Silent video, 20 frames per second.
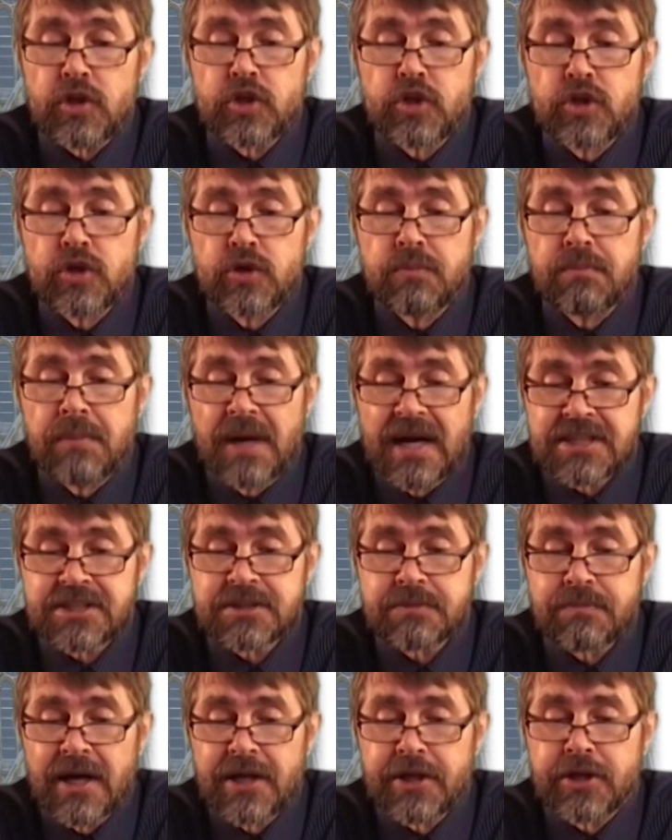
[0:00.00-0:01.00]
you
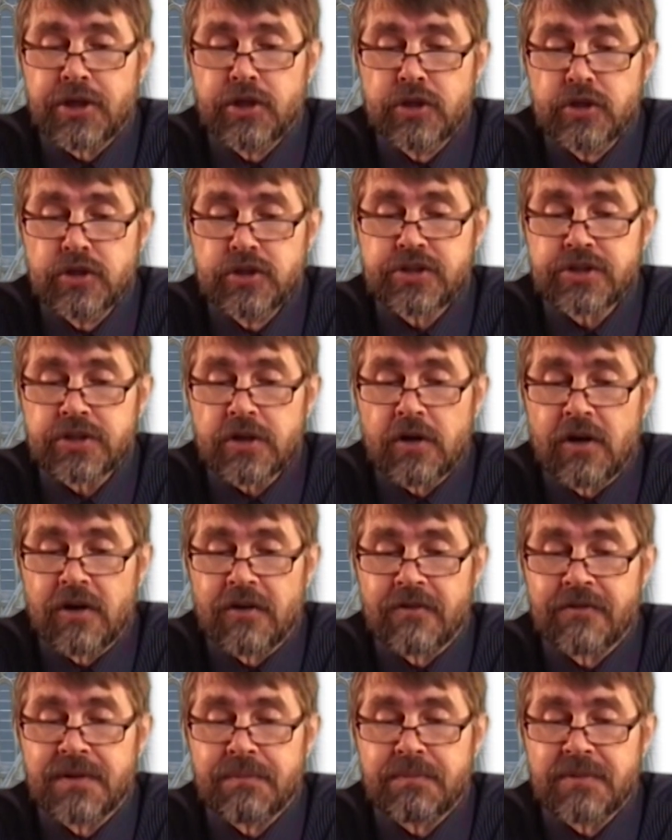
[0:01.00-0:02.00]
must make use
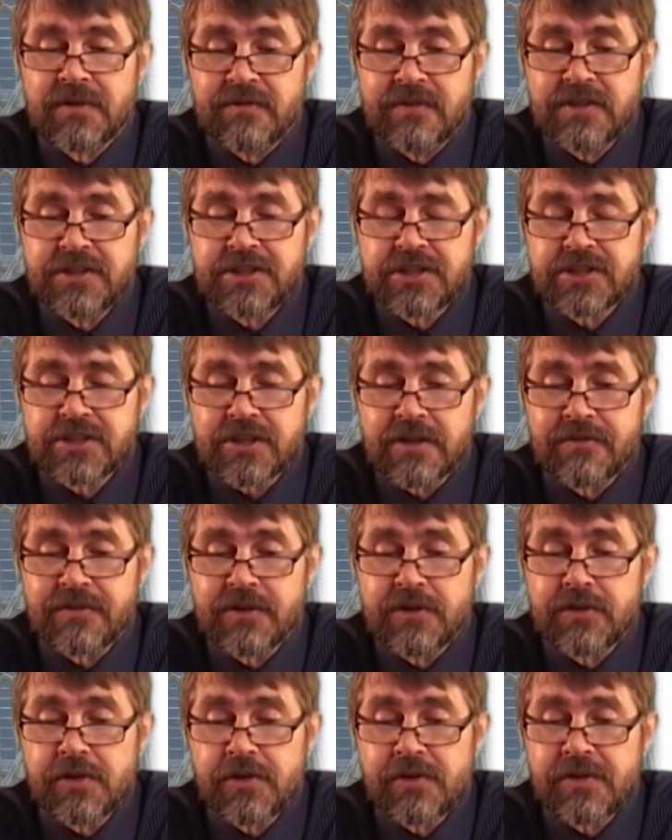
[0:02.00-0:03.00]
of the provisions of
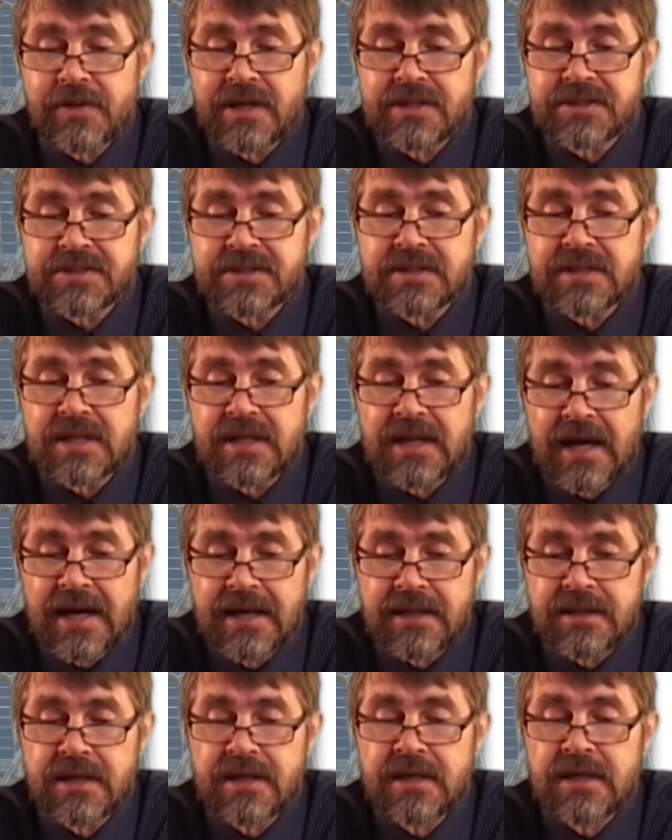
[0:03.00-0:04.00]
the
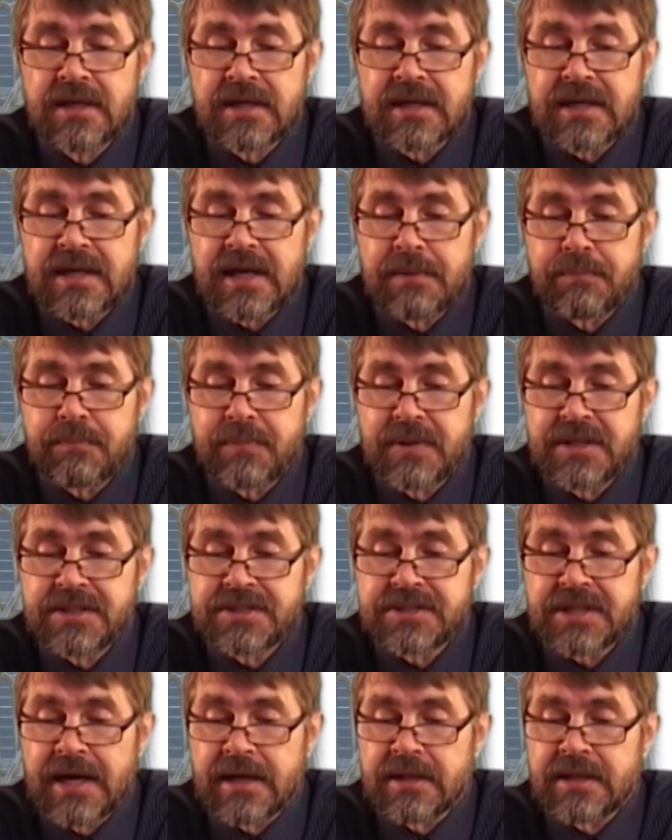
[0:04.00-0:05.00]
2008
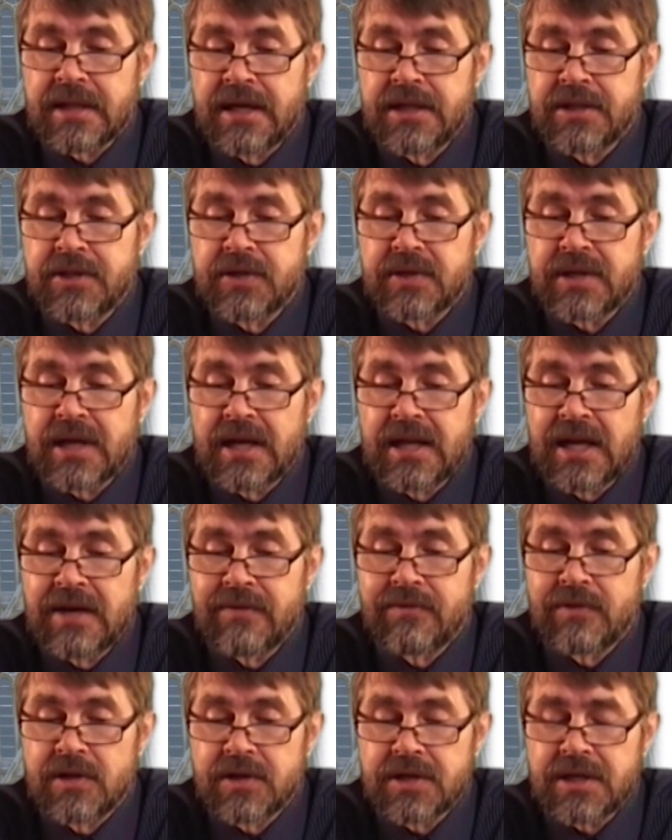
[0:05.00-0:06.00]
Companies Act. And you can
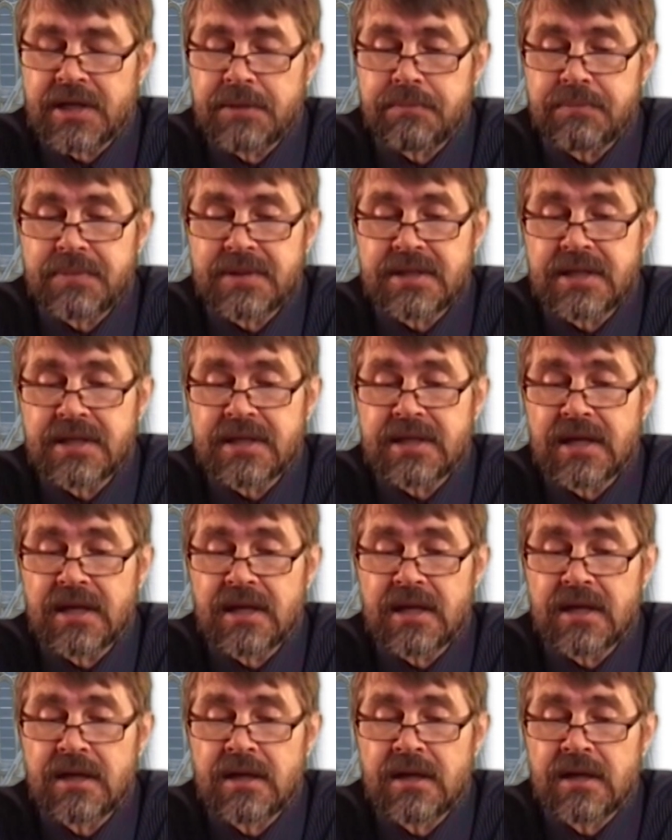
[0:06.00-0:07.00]
have a look in
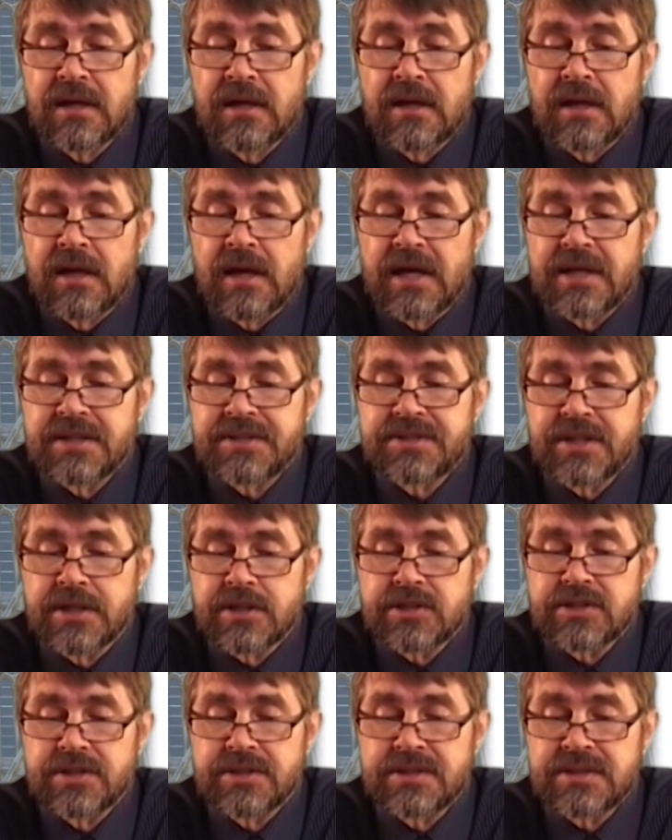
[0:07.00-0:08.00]
particular at
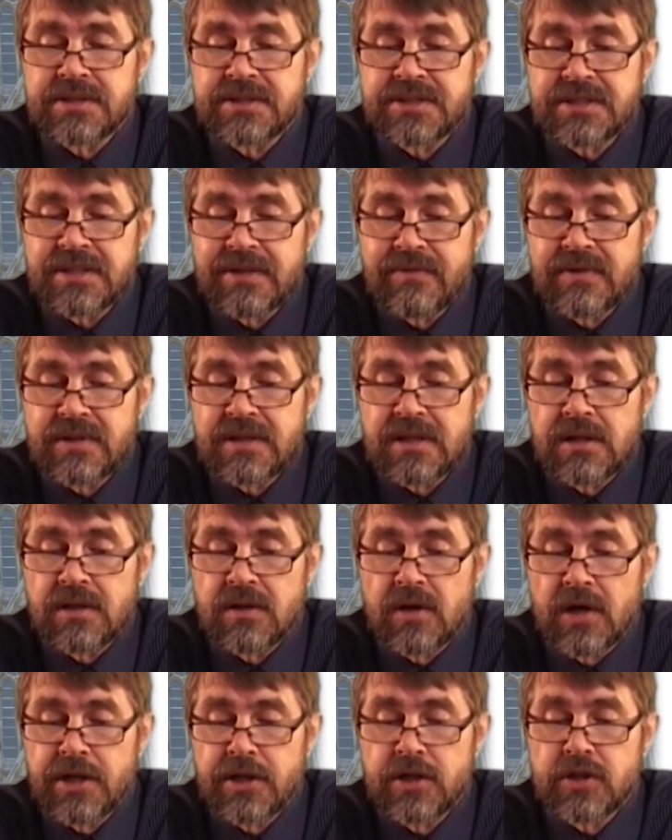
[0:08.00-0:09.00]
sections
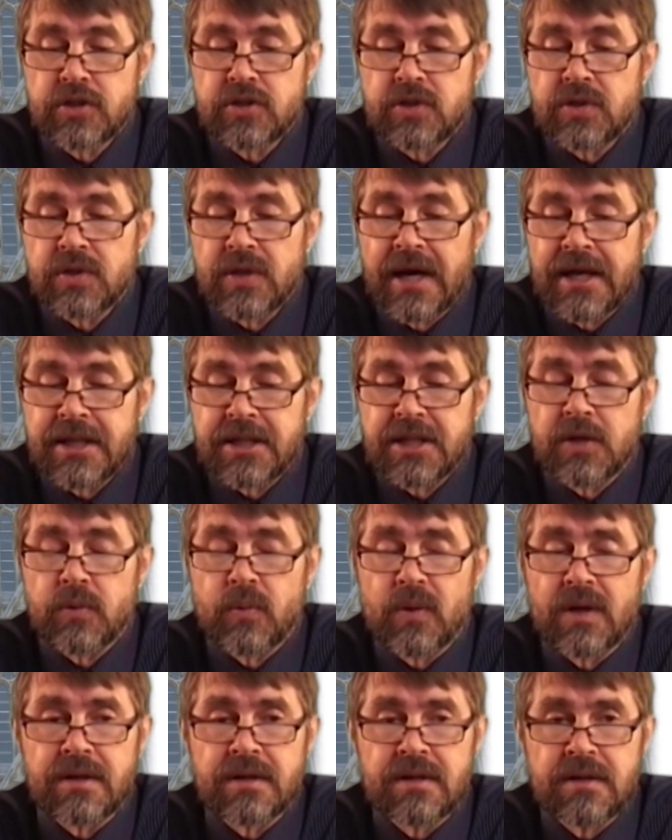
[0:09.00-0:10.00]
79 to
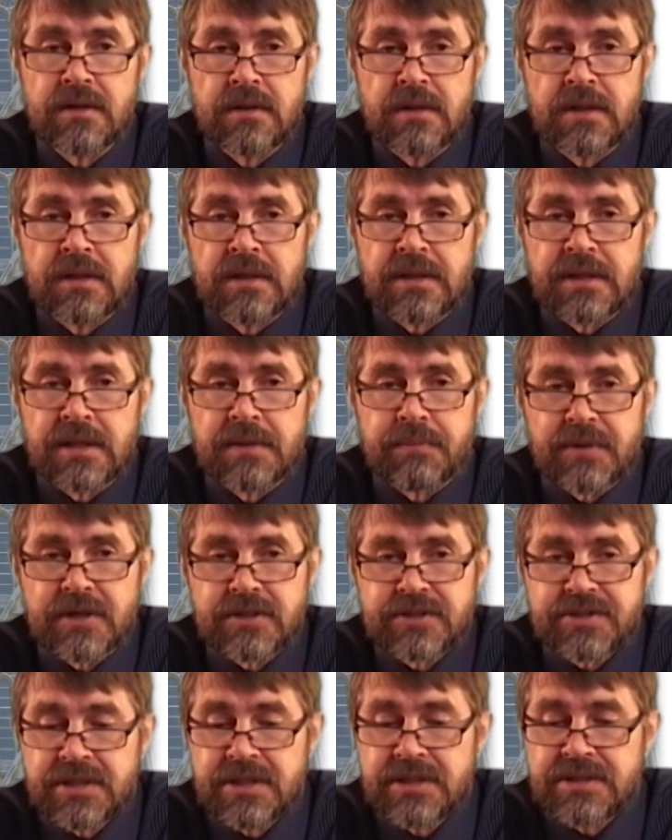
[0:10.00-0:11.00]
81. The
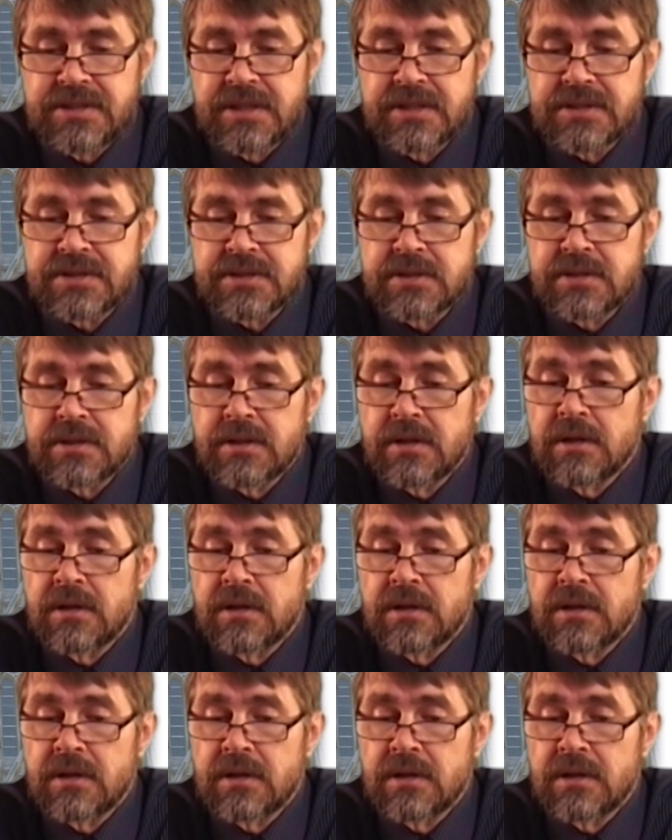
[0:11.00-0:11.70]
procedures